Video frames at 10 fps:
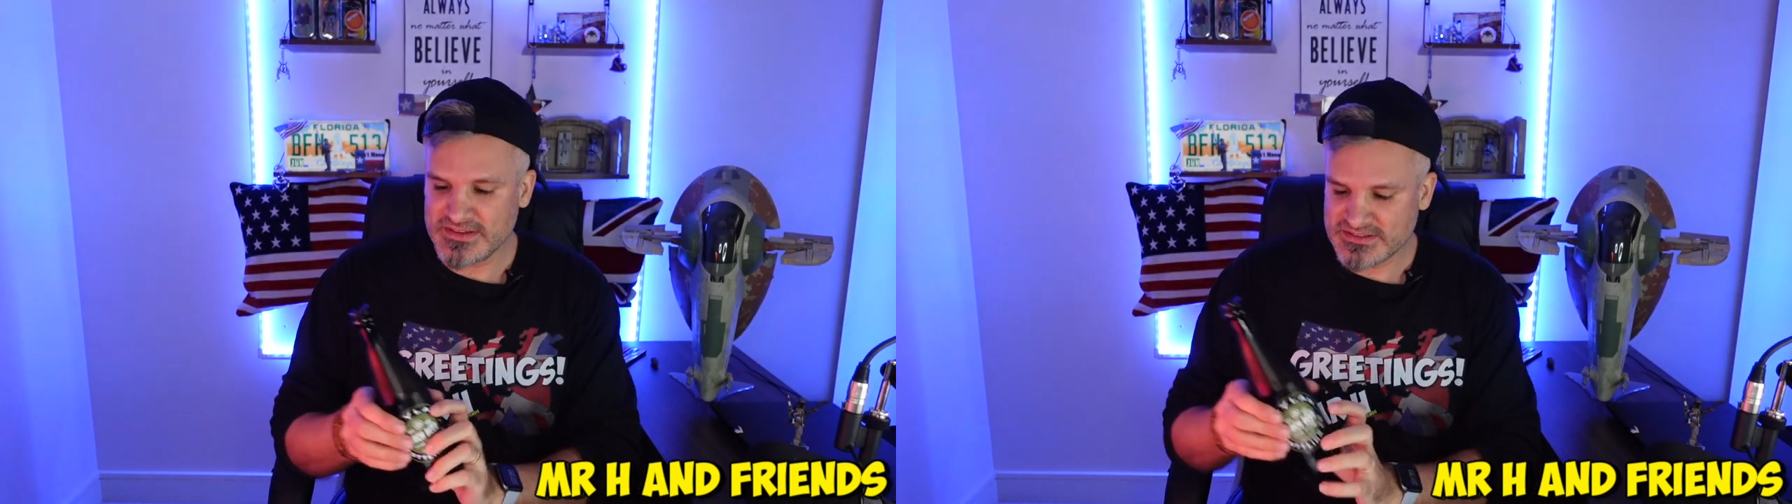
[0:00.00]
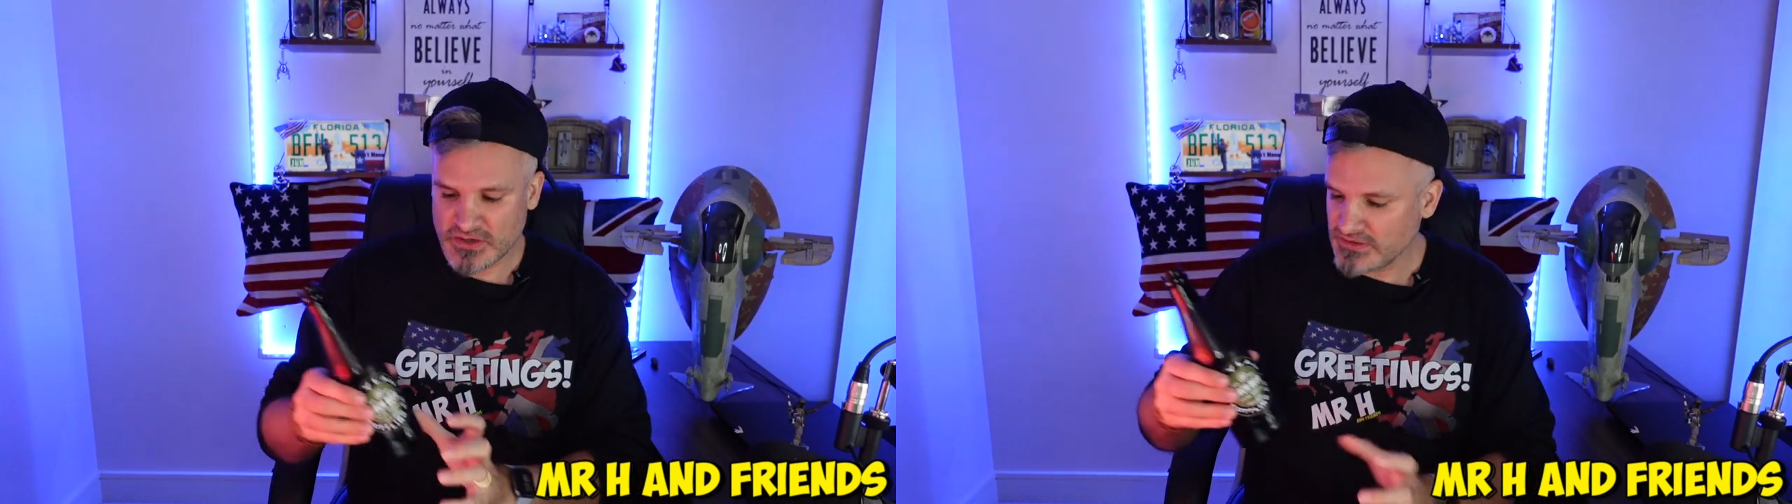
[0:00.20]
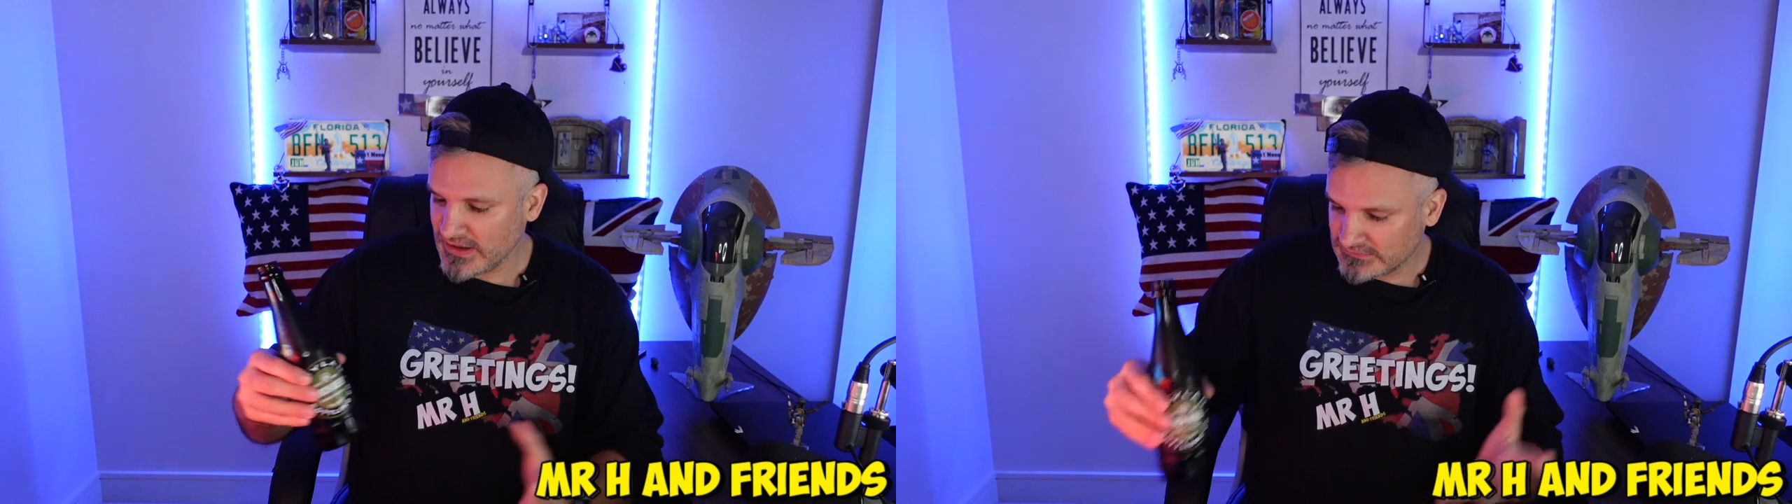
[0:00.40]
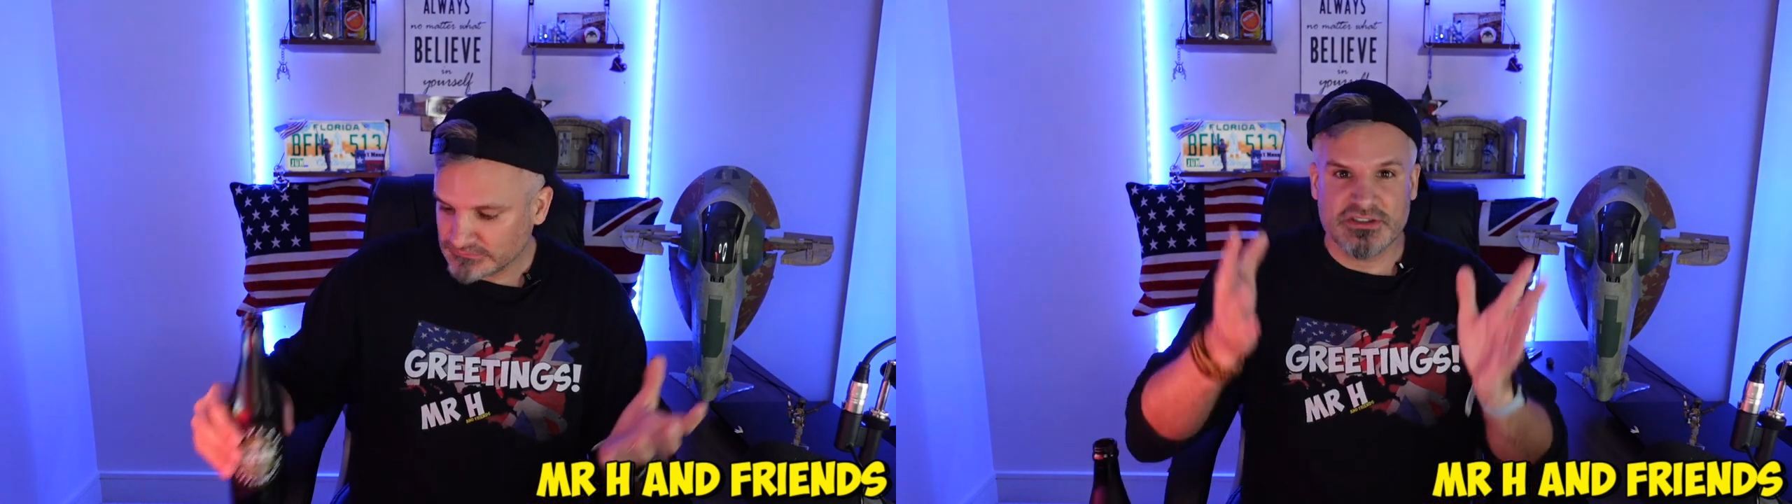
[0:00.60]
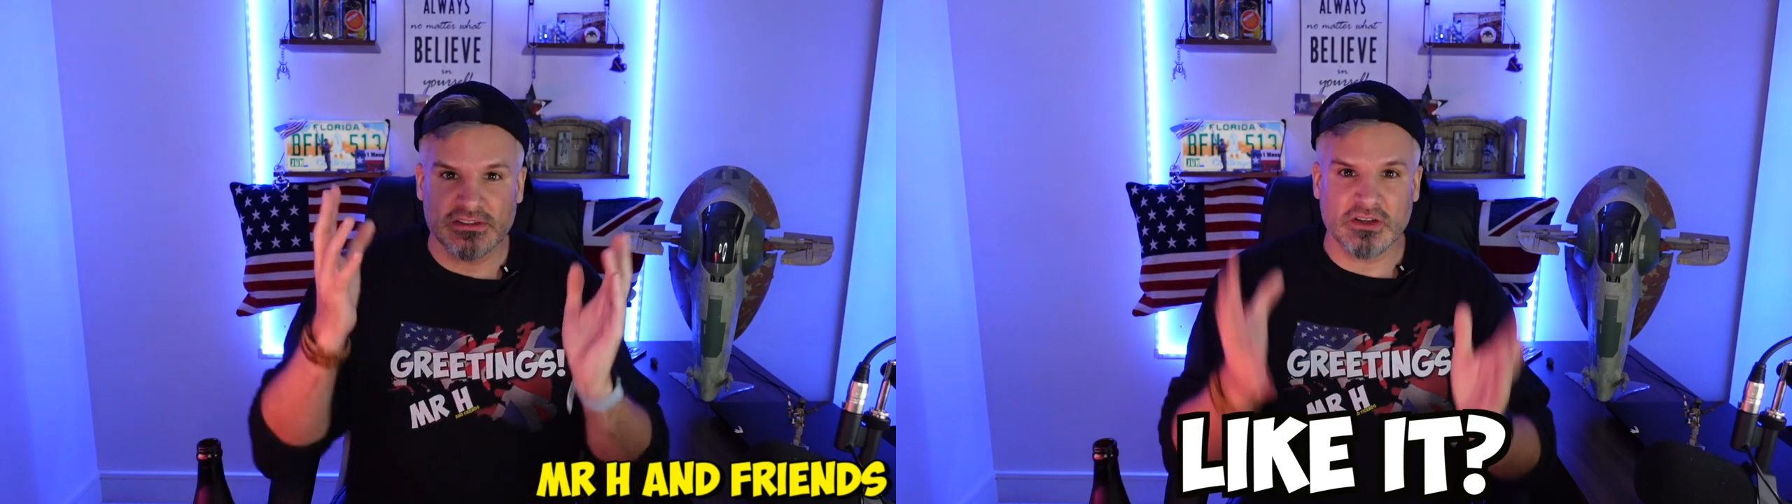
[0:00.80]
It's okay.
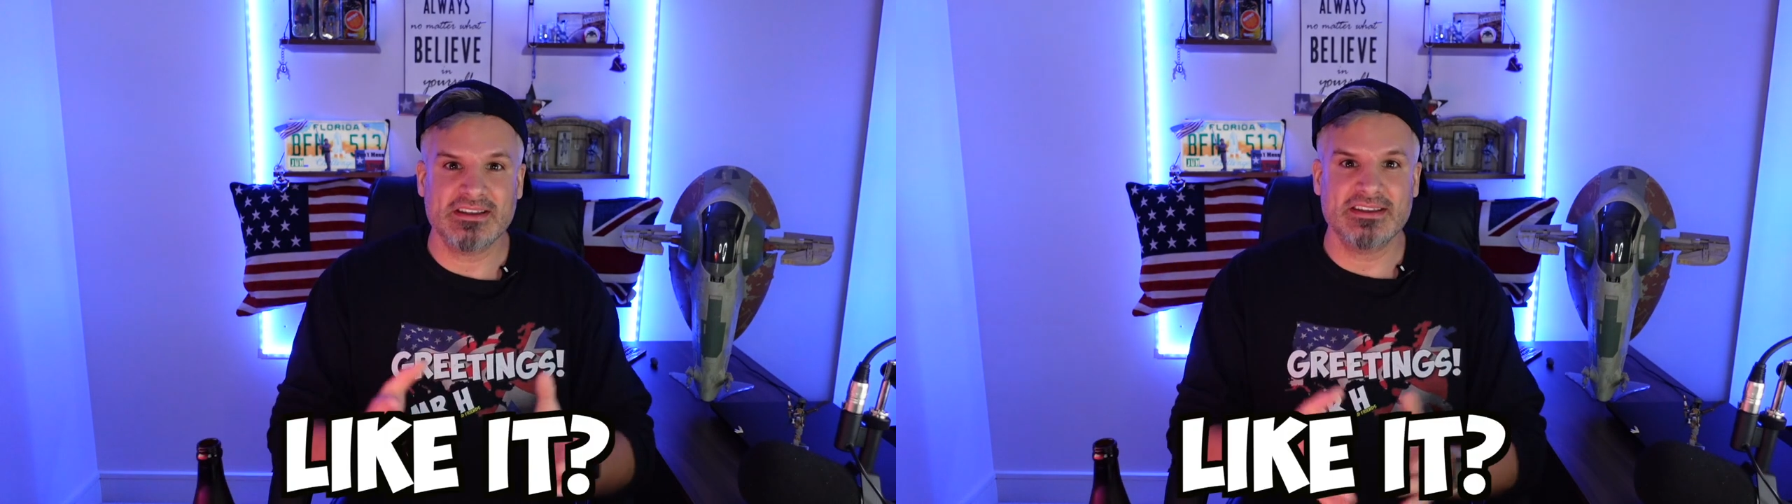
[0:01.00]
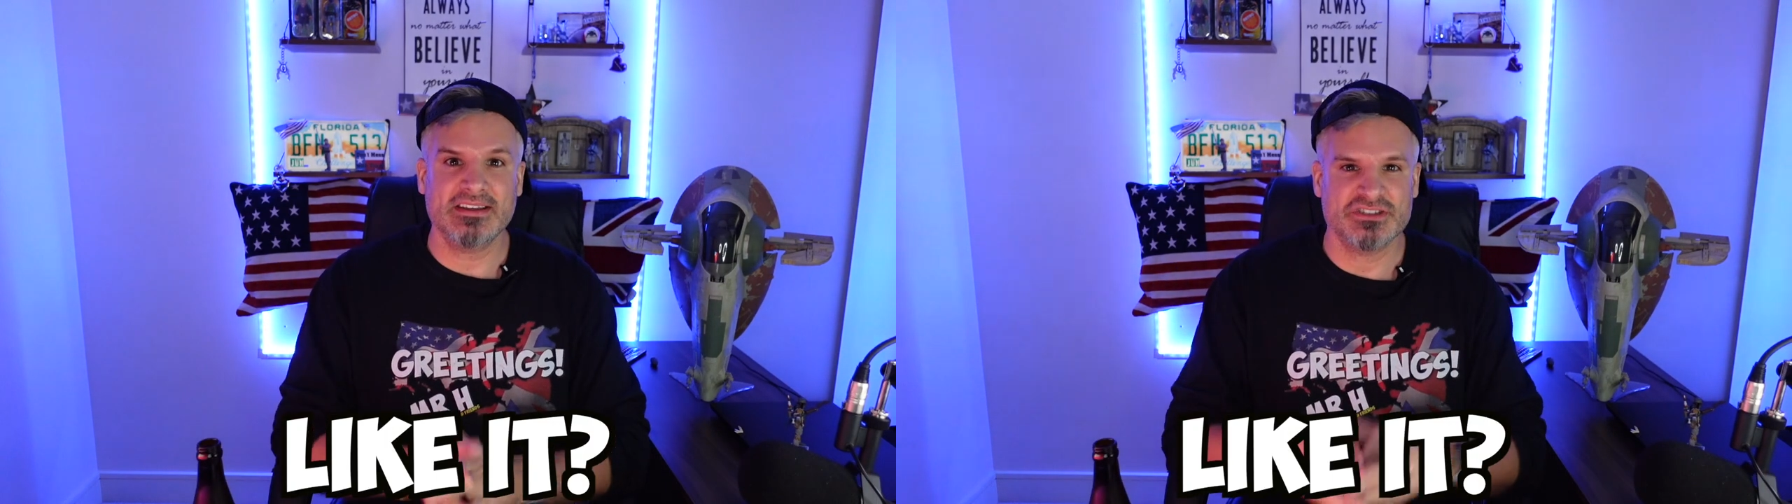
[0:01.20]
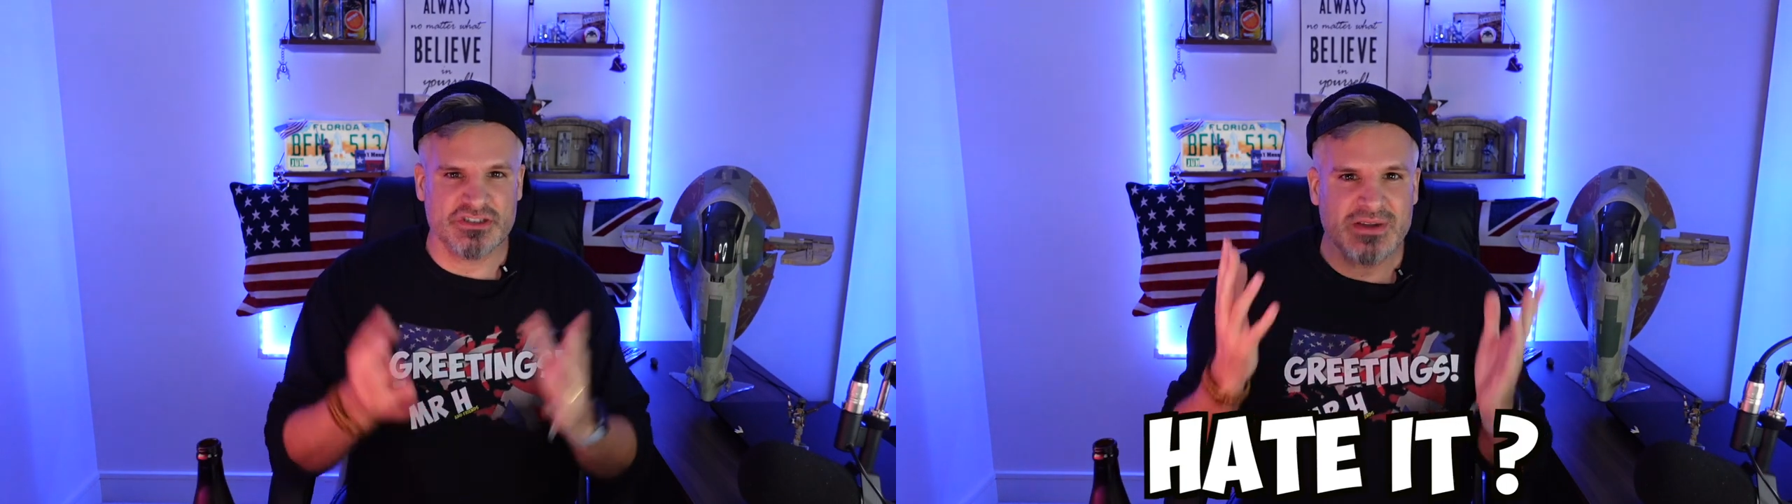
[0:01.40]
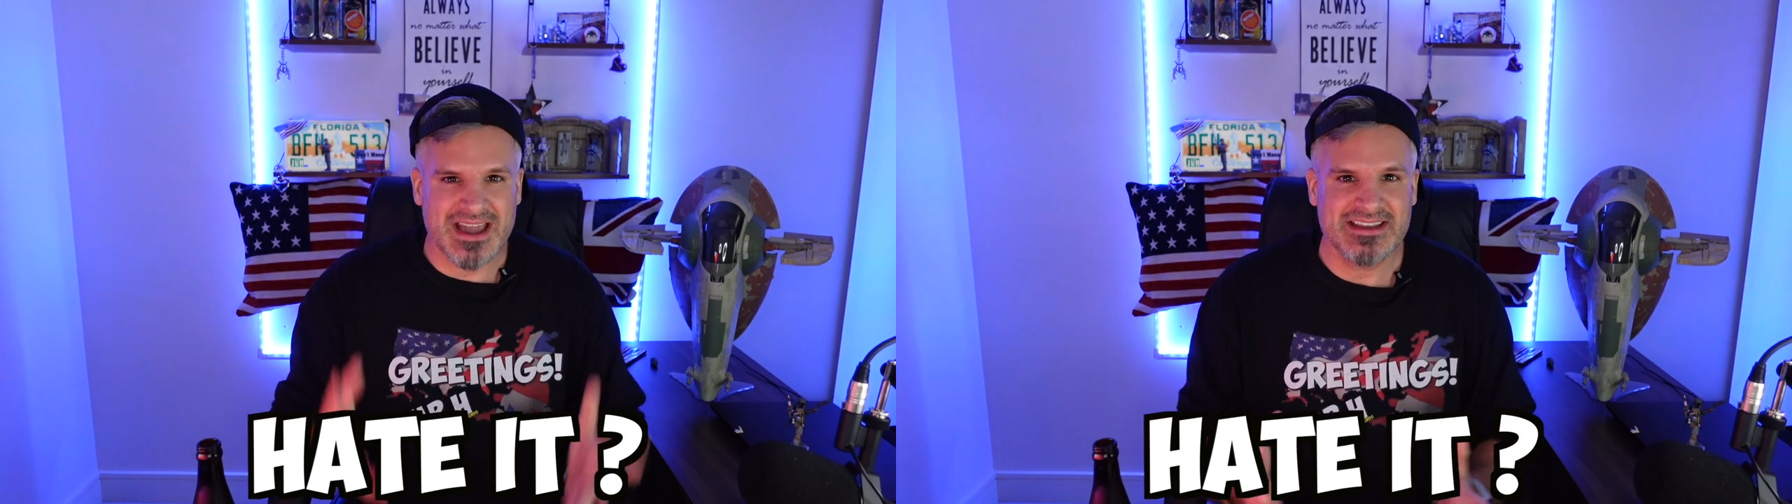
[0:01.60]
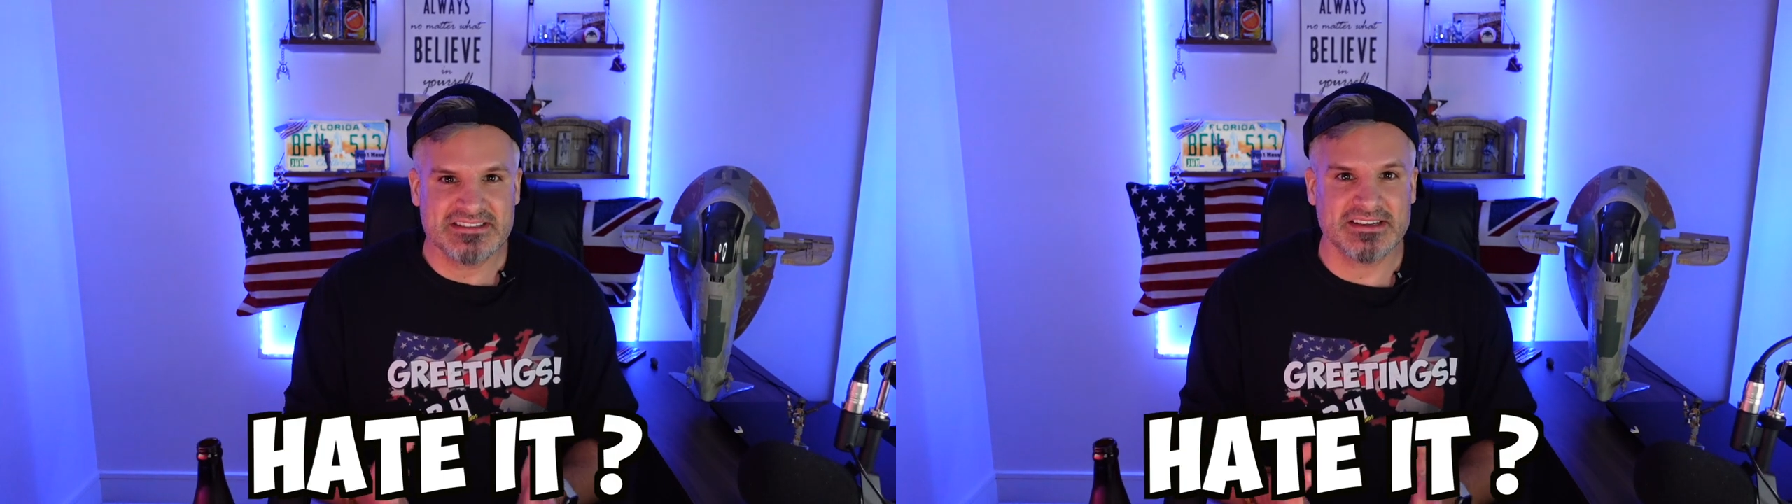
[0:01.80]
Do you like it? Do you
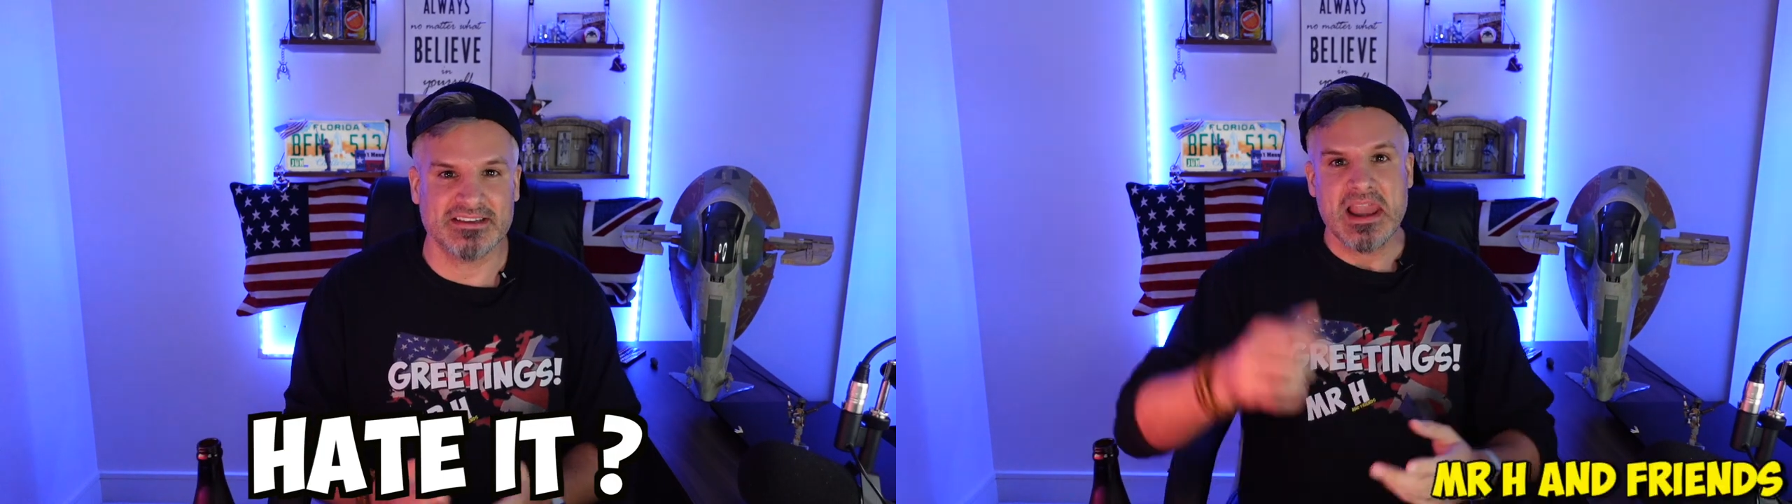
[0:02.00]
hate it?